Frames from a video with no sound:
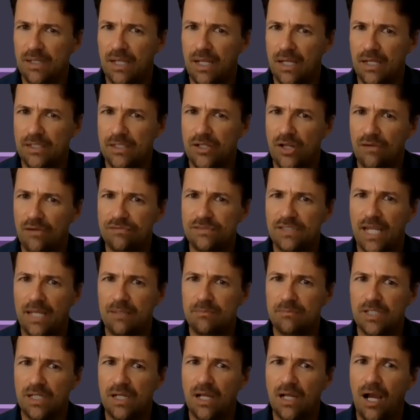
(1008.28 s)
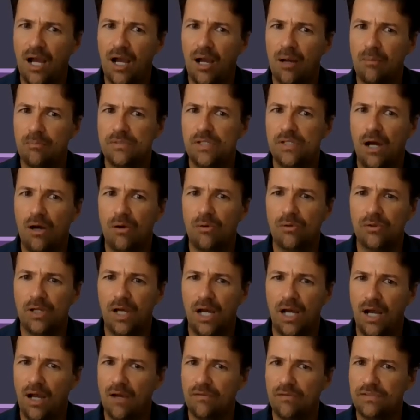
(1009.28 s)
enough time to calm down
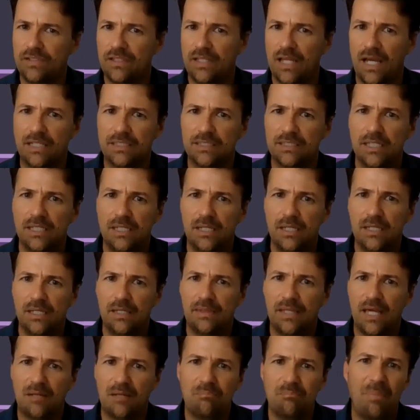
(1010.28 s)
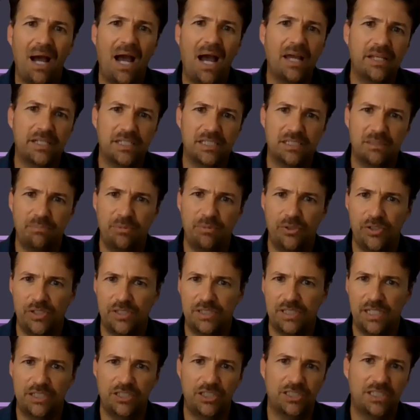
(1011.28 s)
after that bad experience
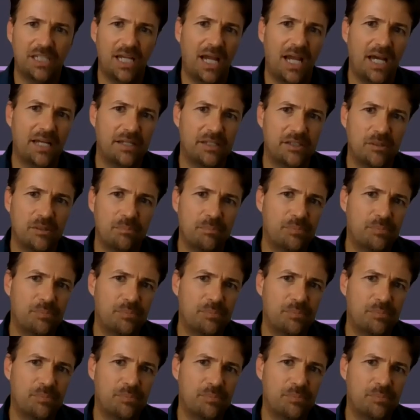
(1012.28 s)
I just had in the